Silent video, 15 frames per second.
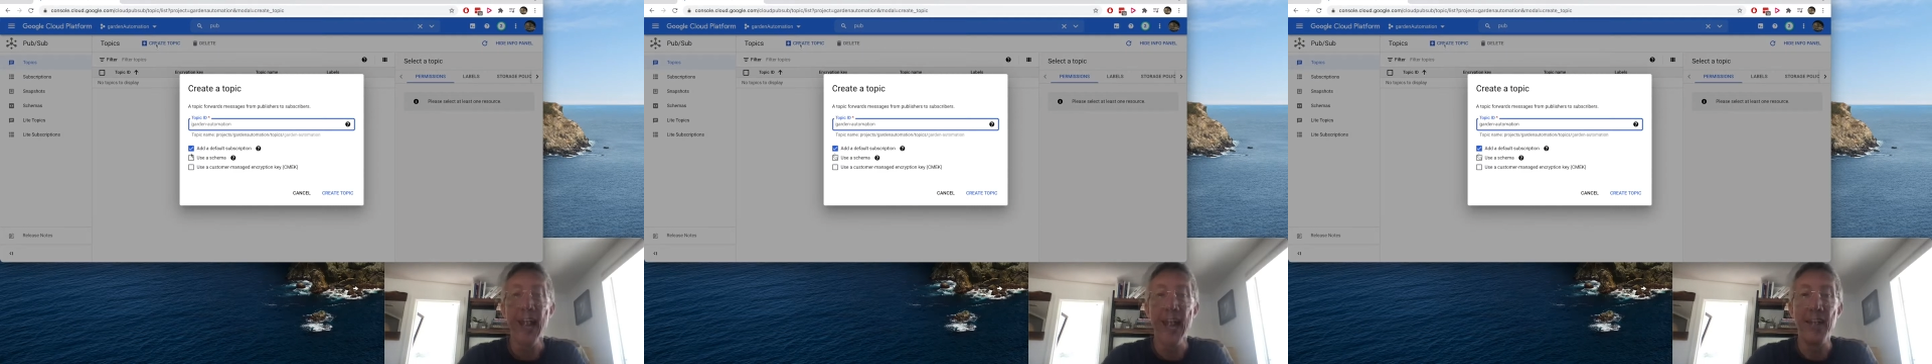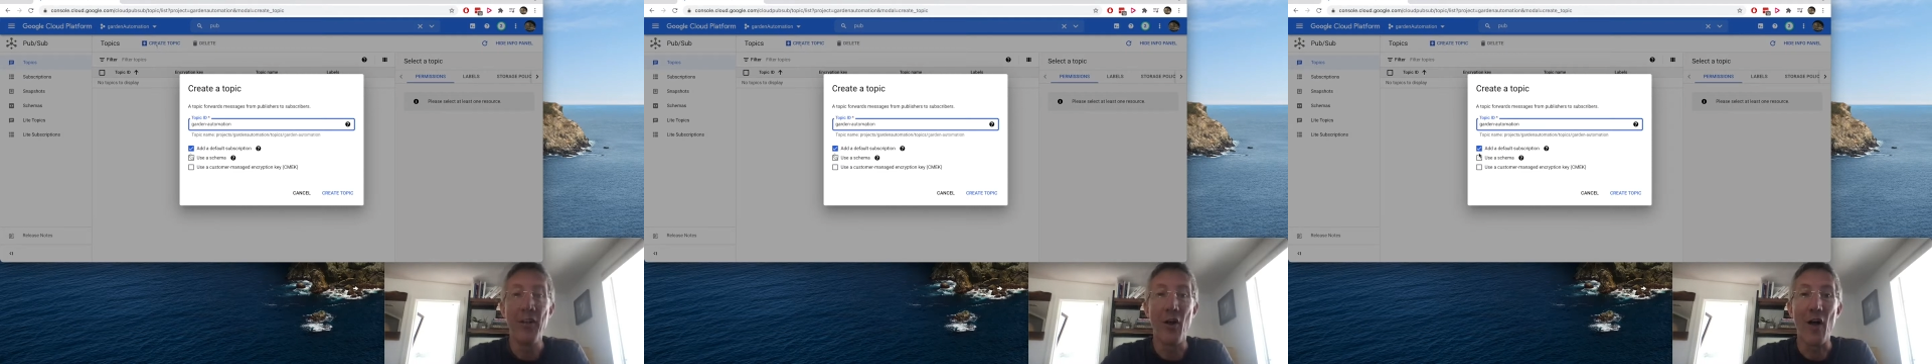
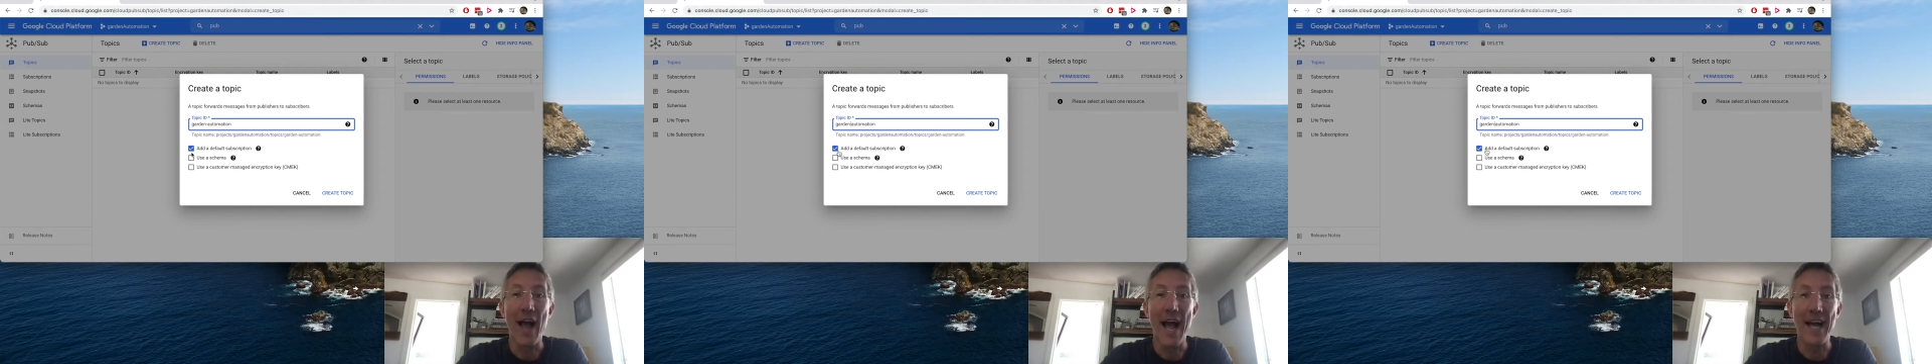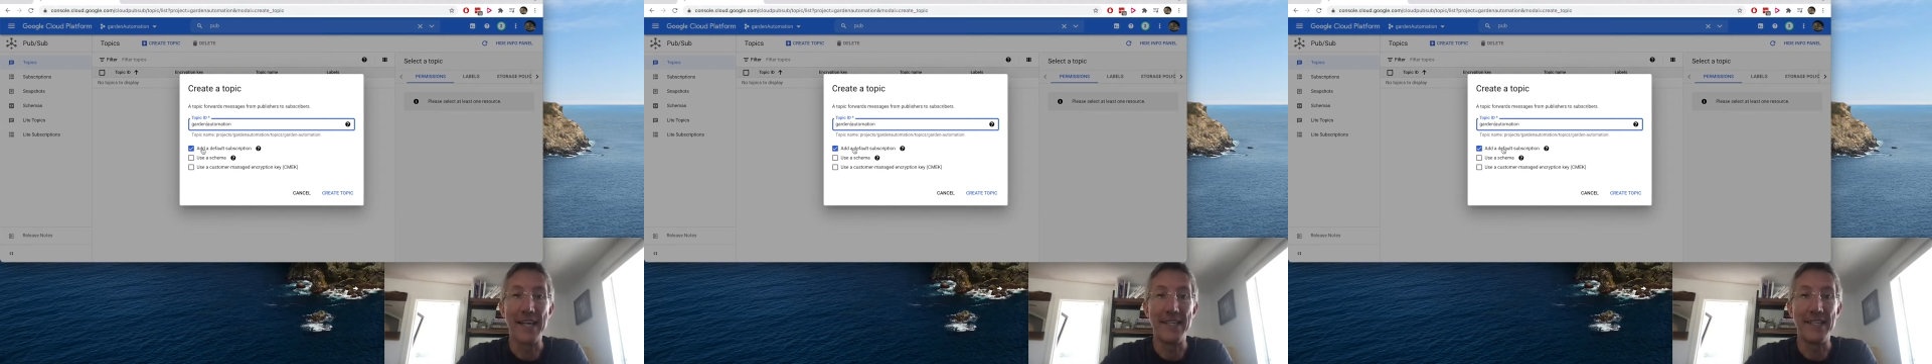and I'll
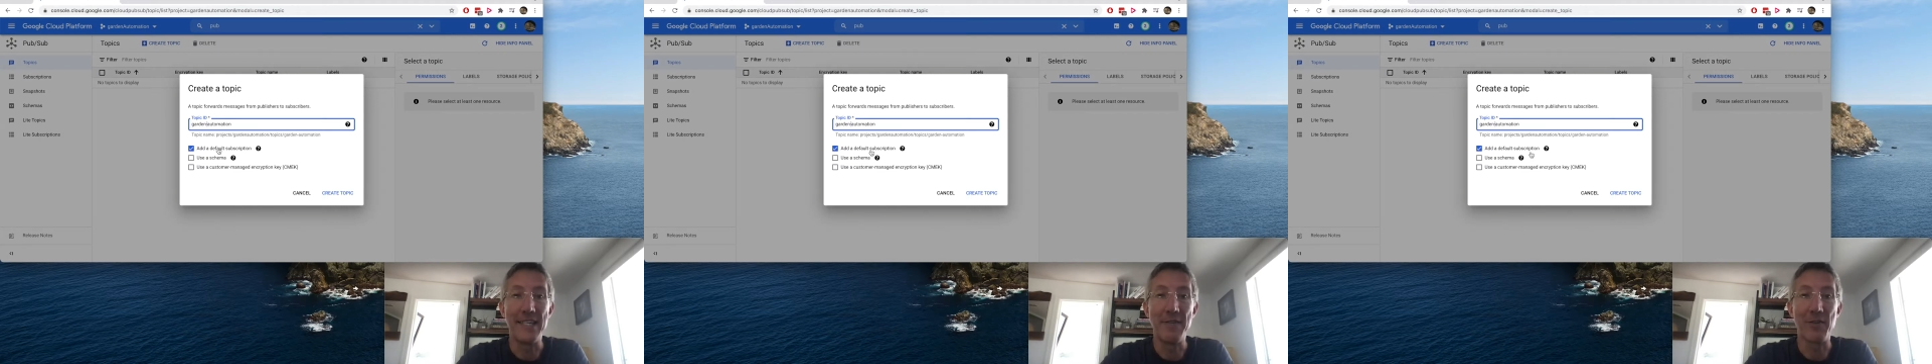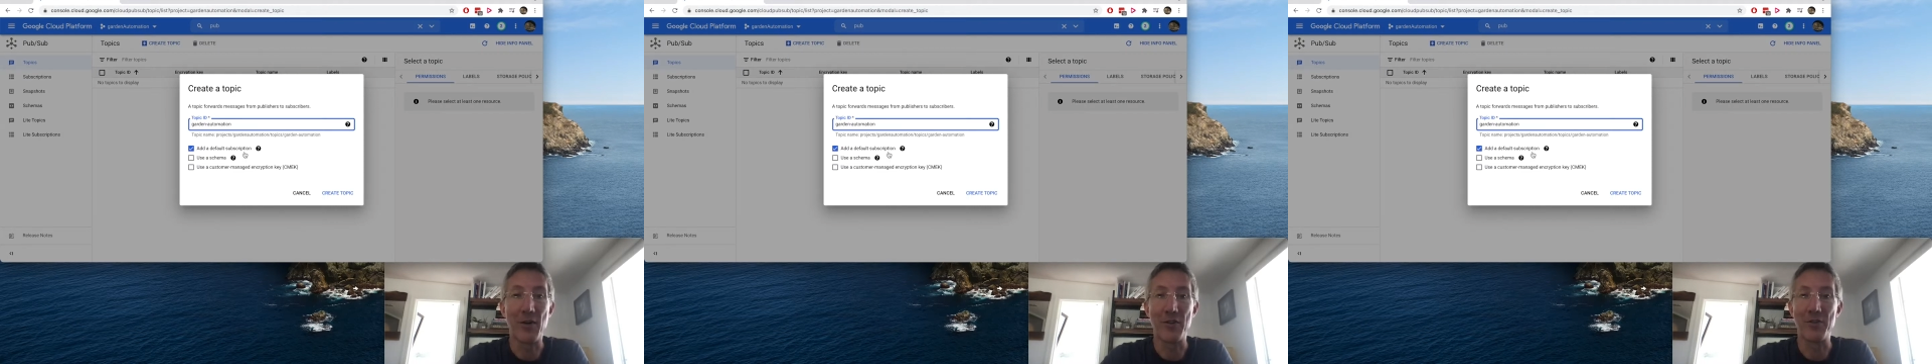add a
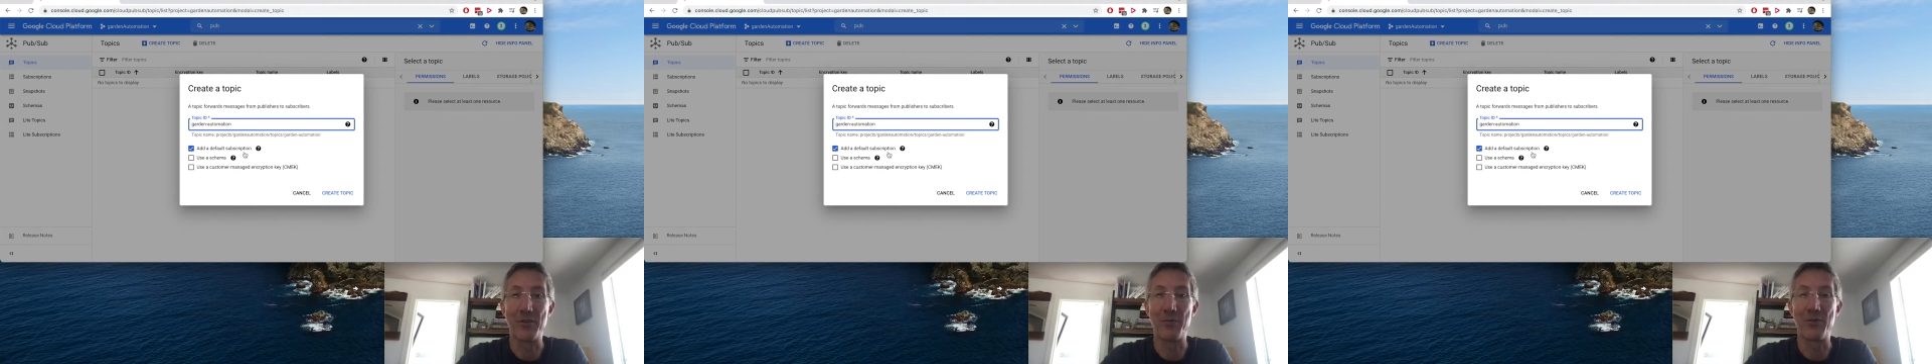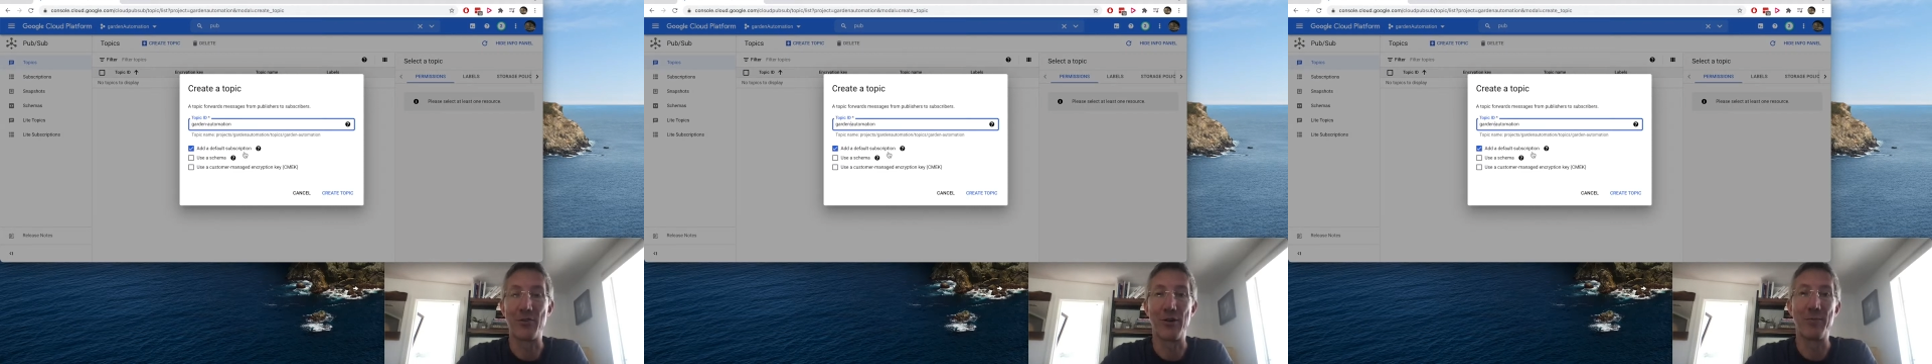default
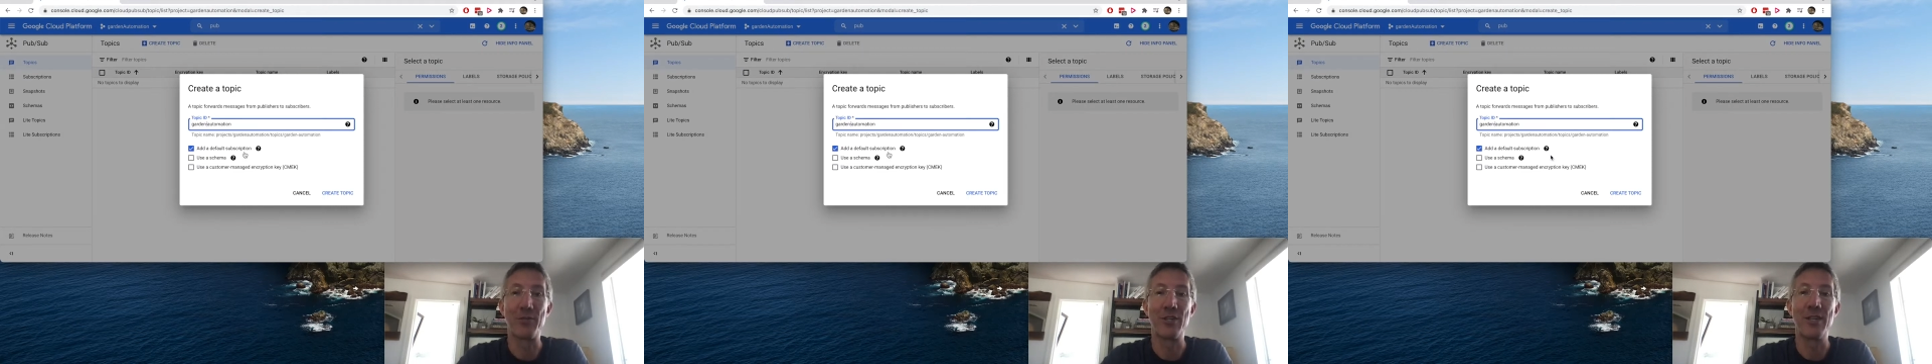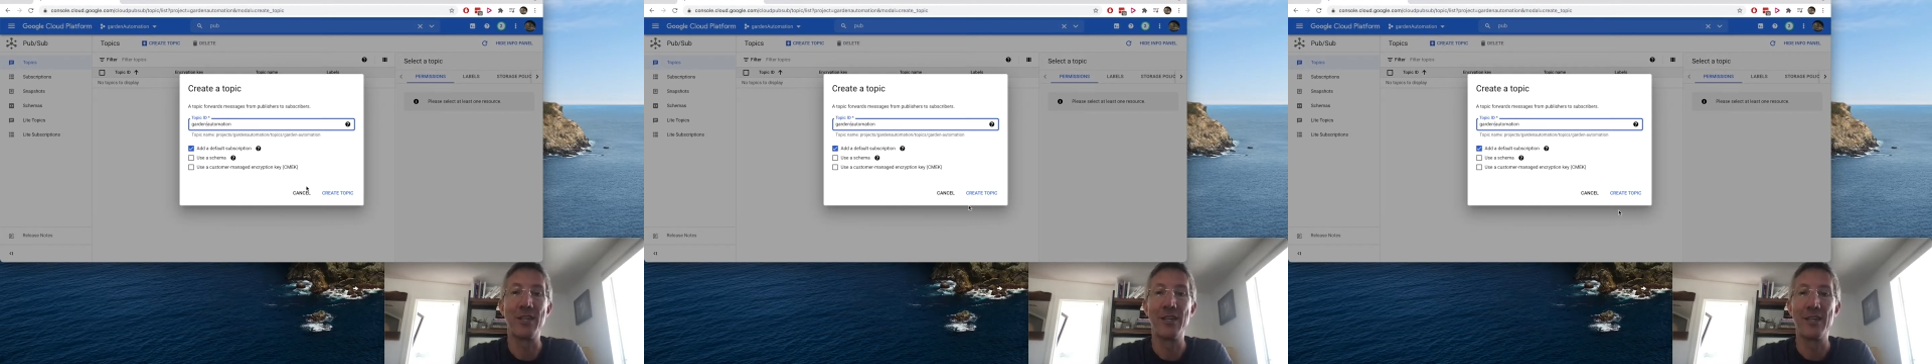
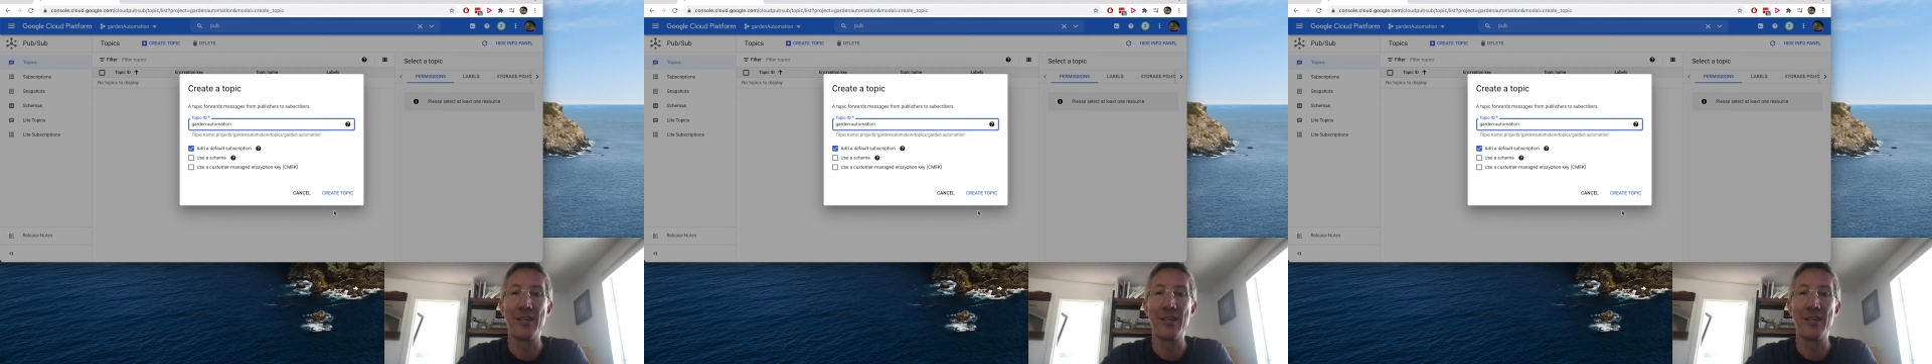subscription